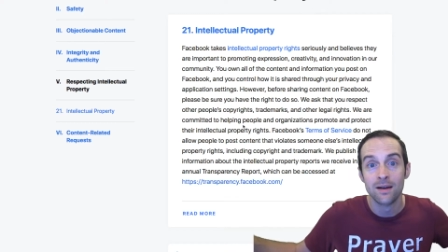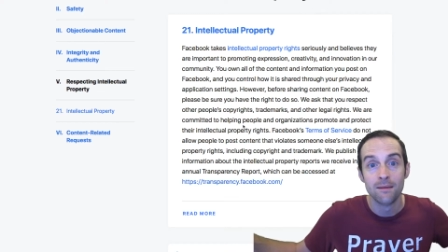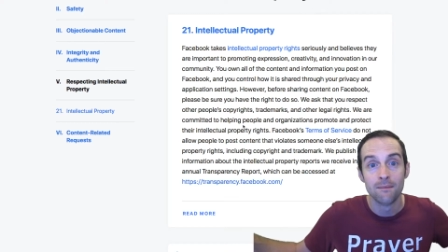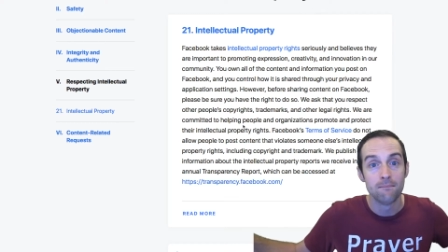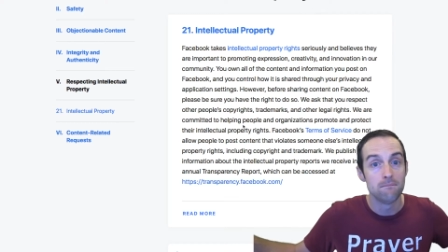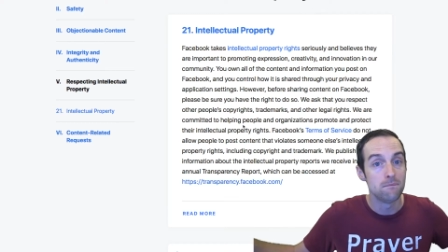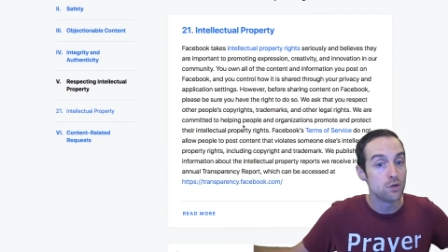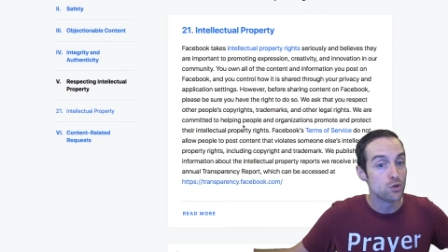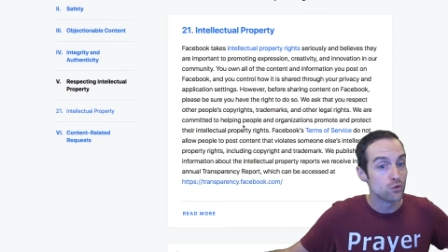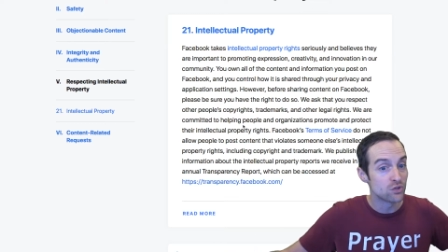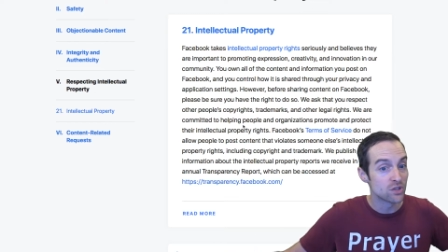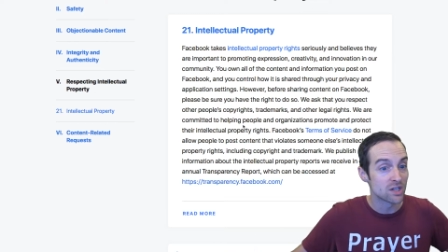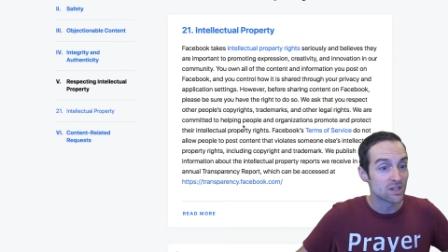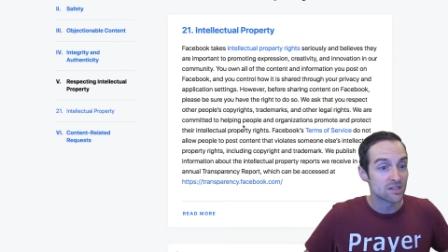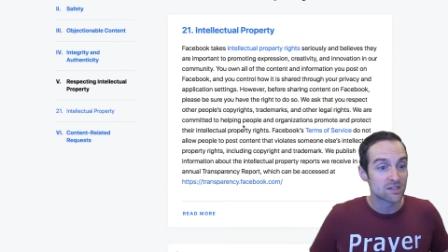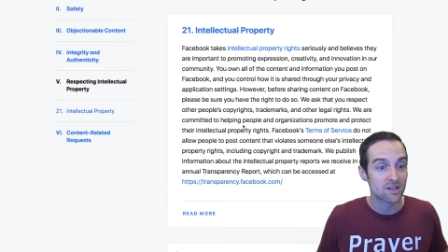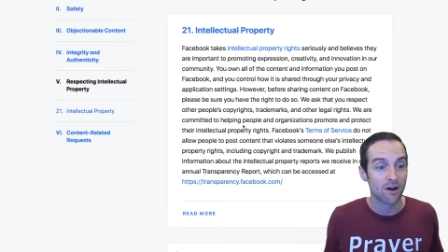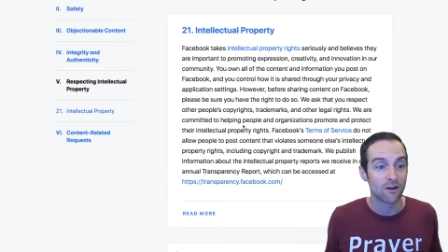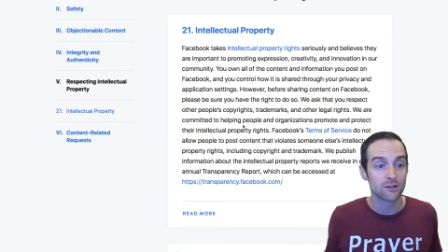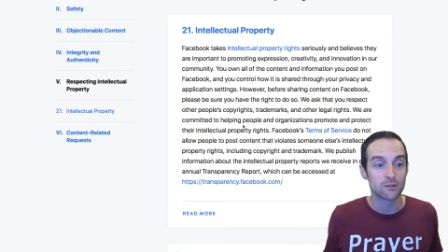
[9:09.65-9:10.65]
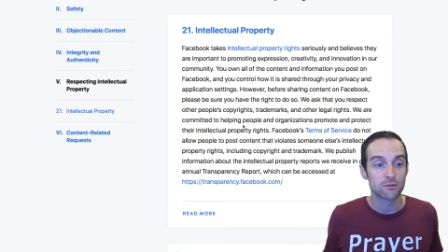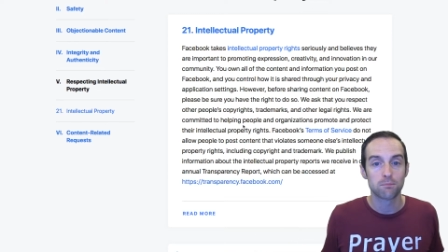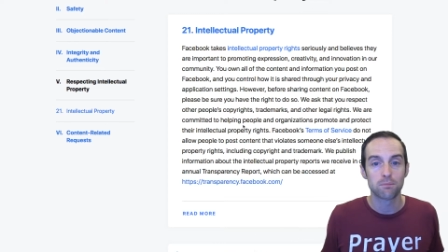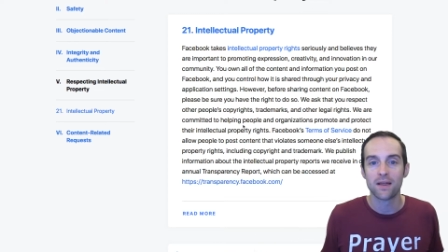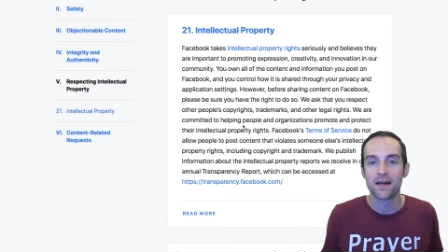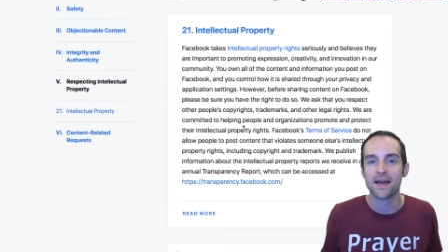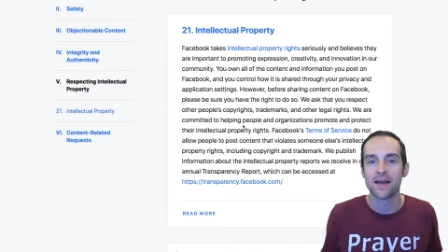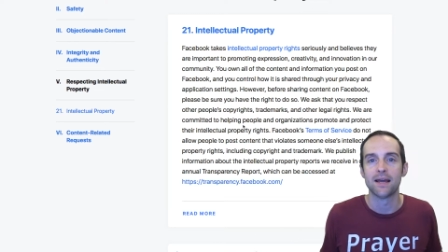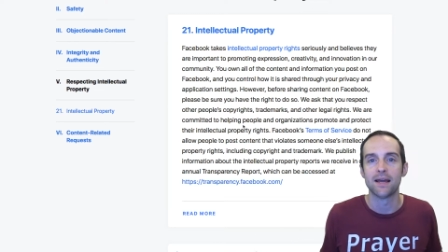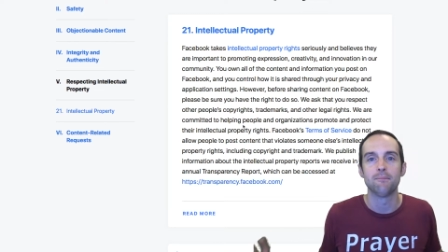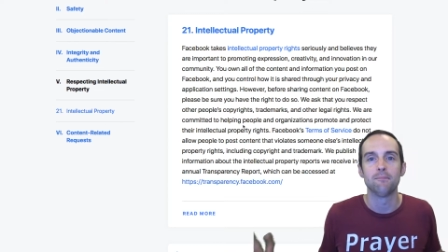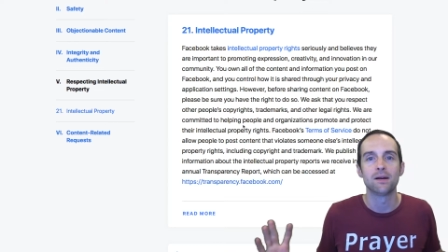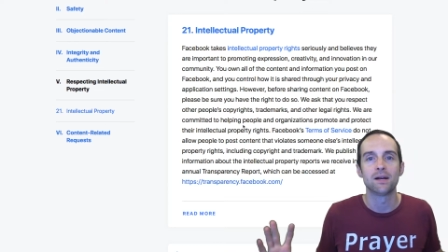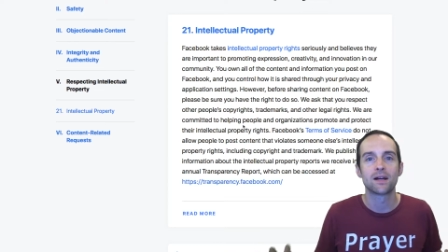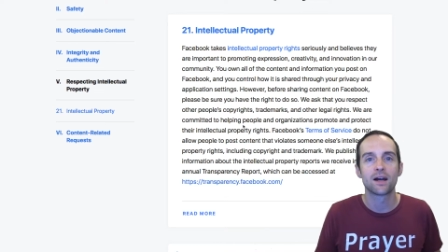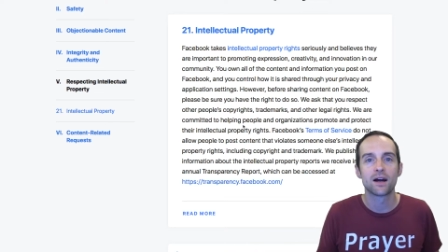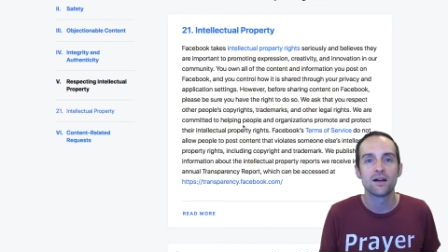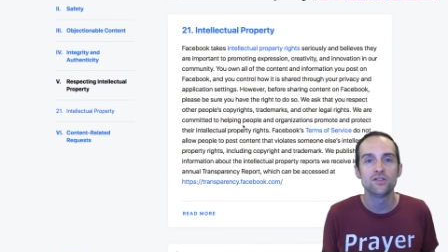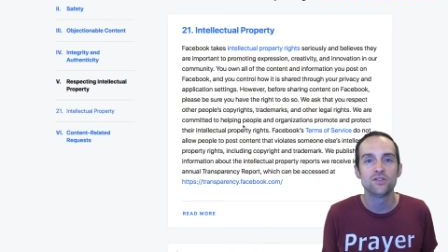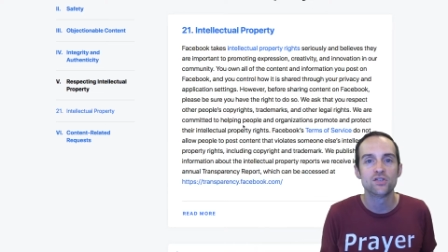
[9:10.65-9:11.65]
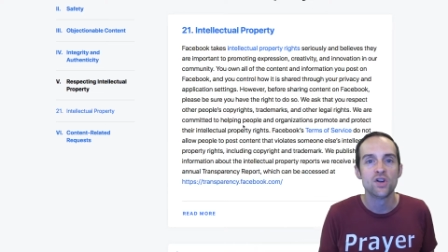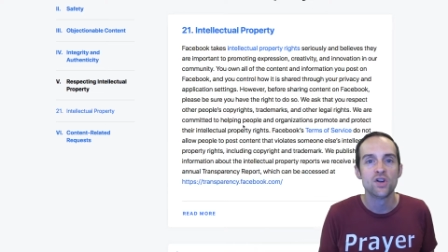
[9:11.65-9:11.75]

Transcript: music starts playing because